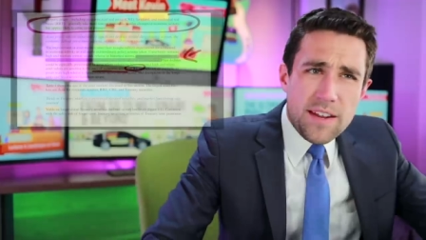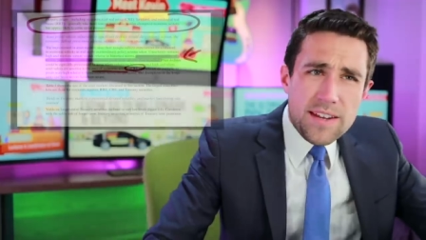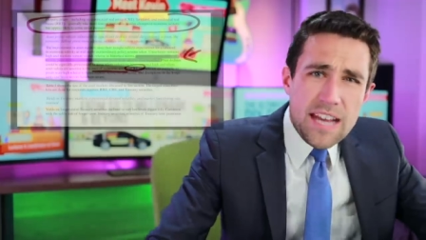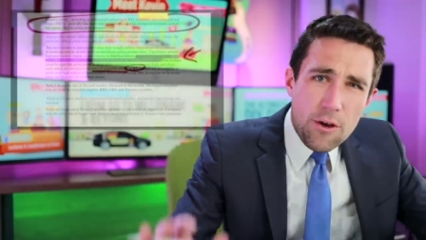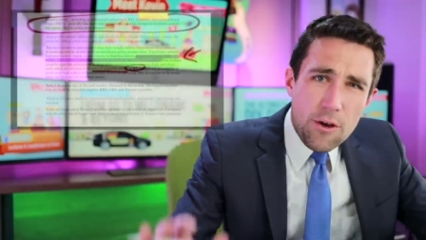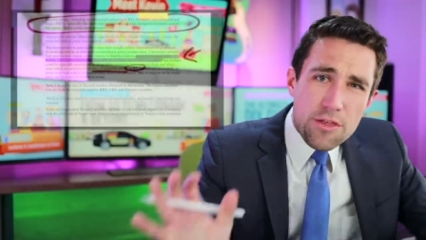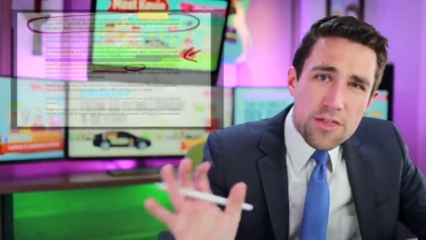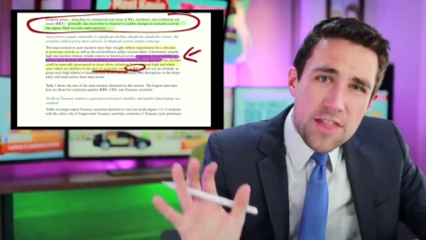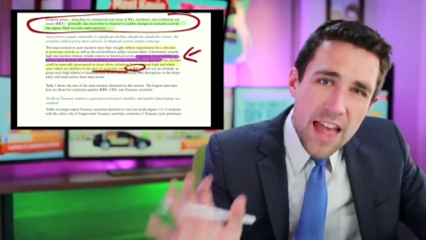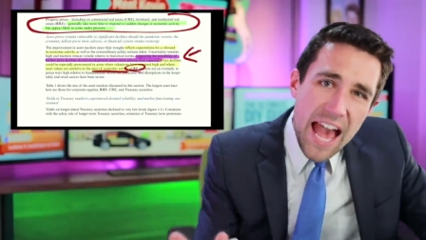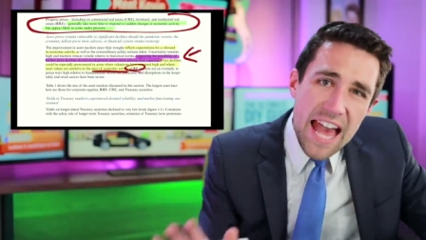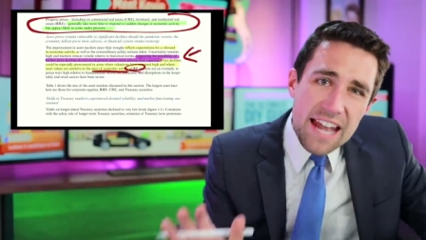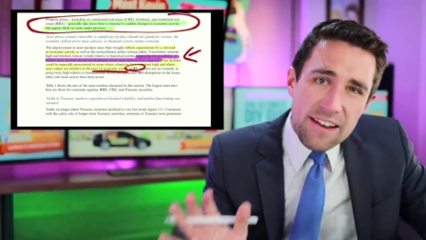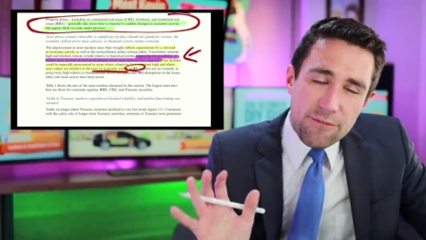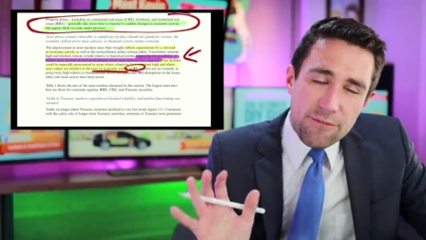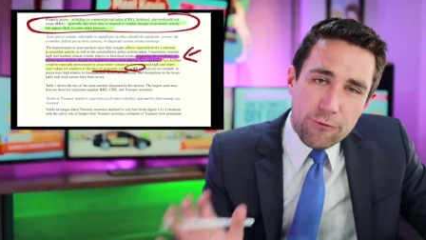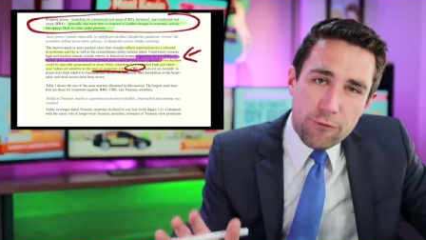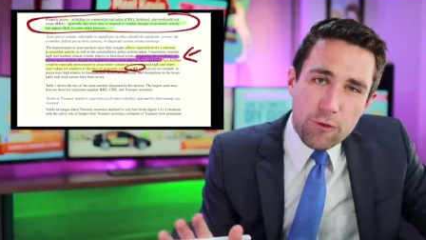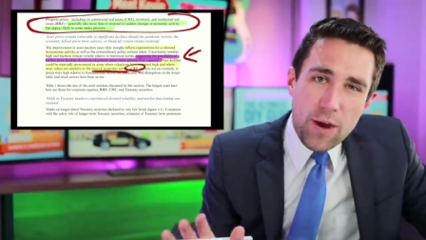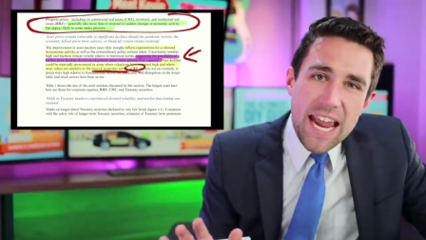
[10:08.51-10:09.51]
Now,
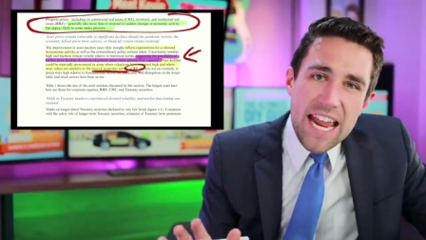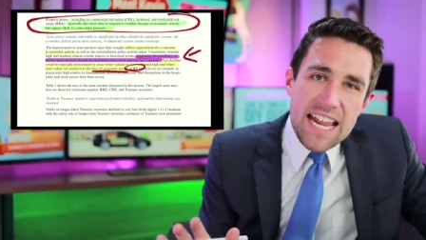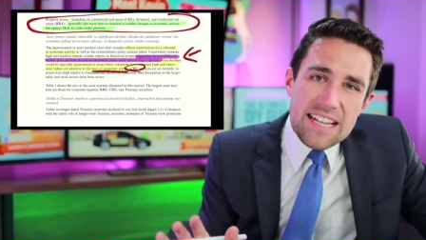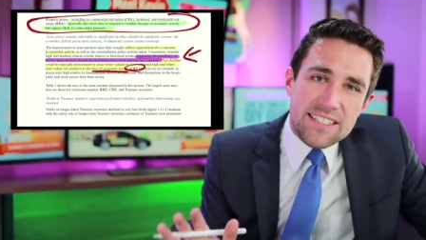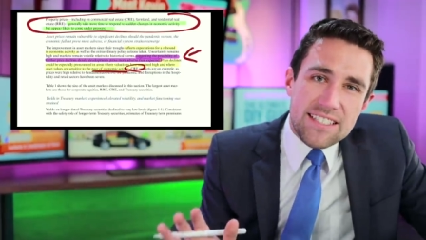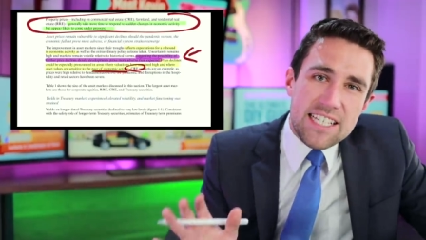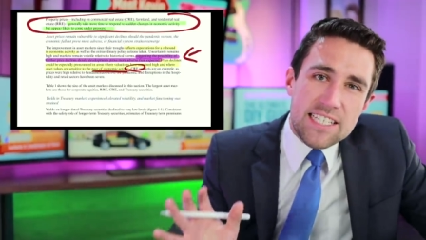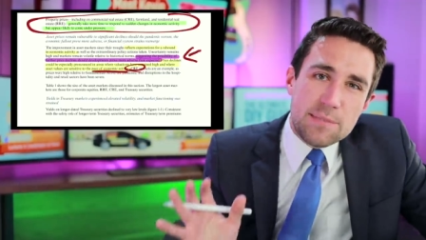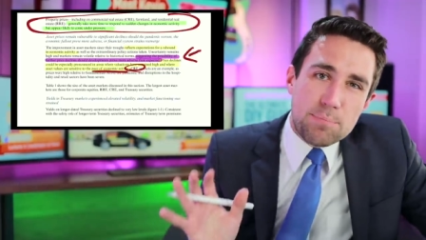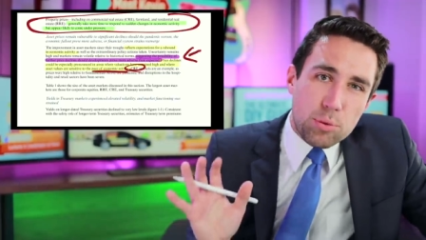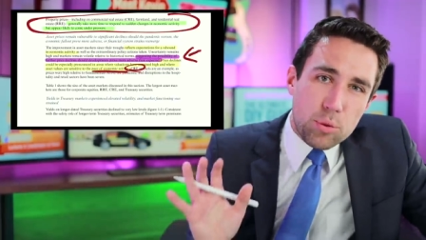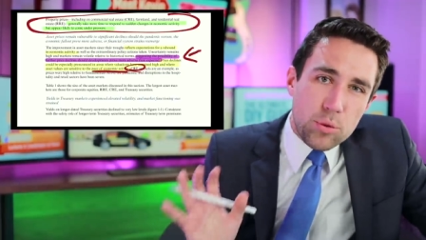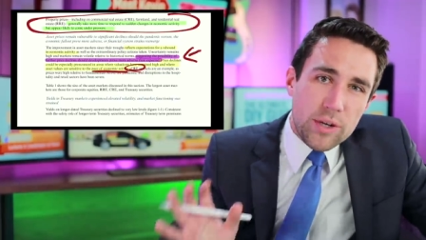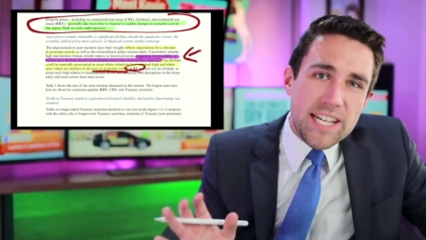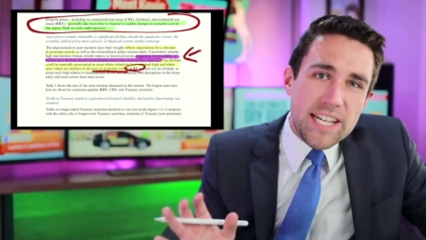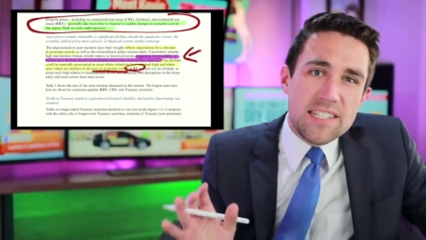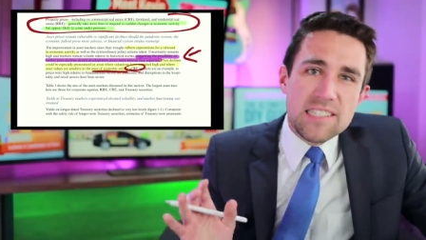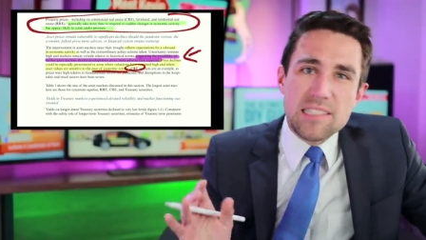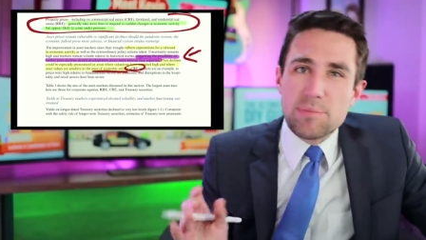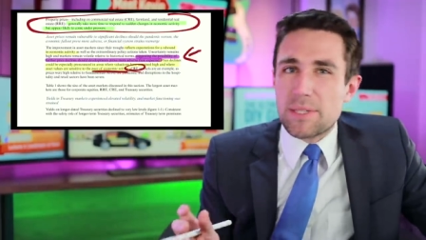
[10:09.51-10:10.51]
that phrase is
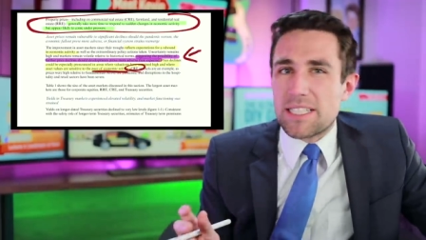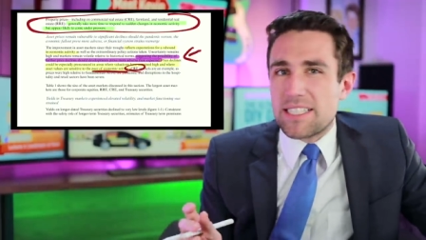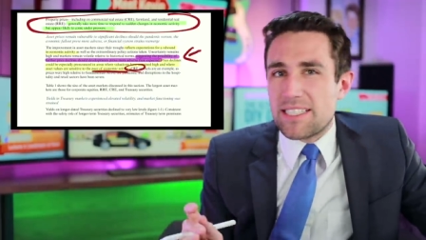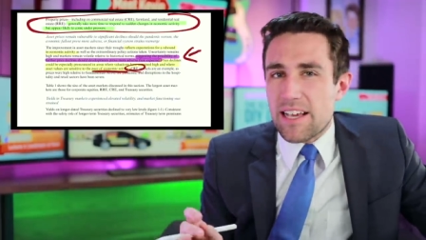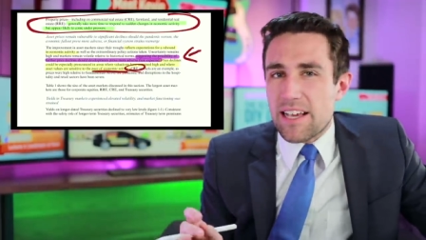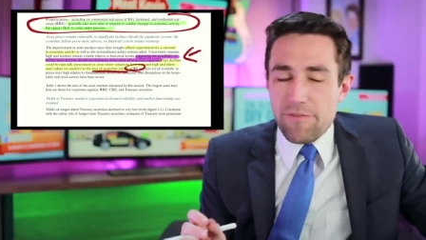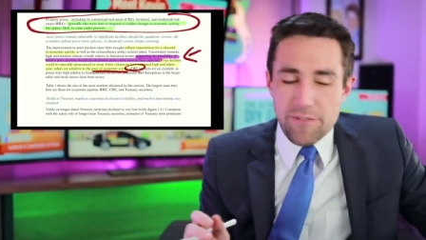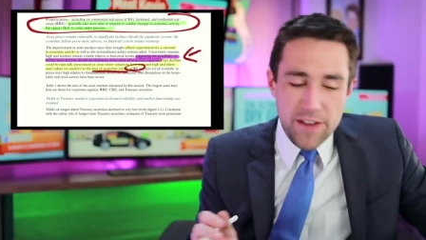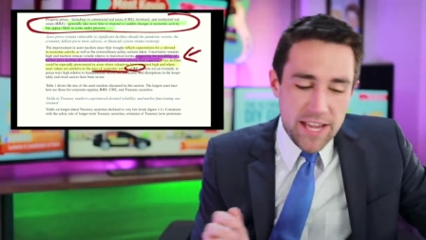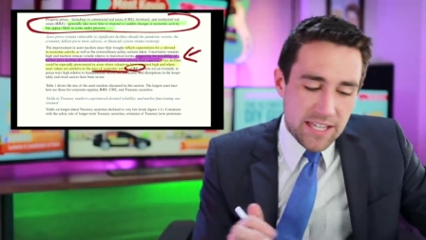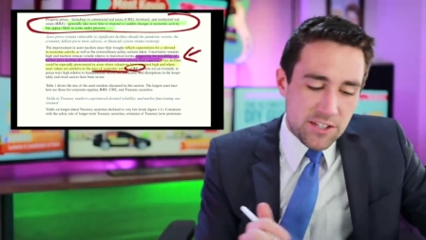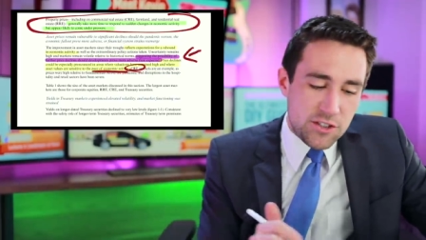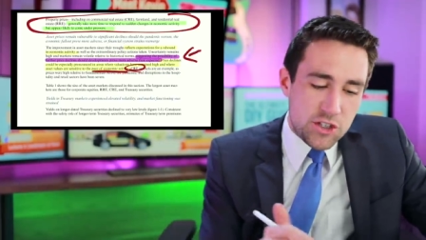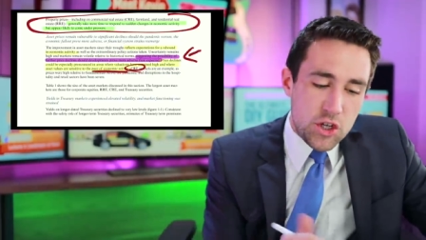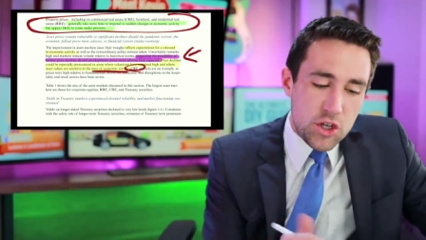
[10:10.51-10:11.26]
pretty specific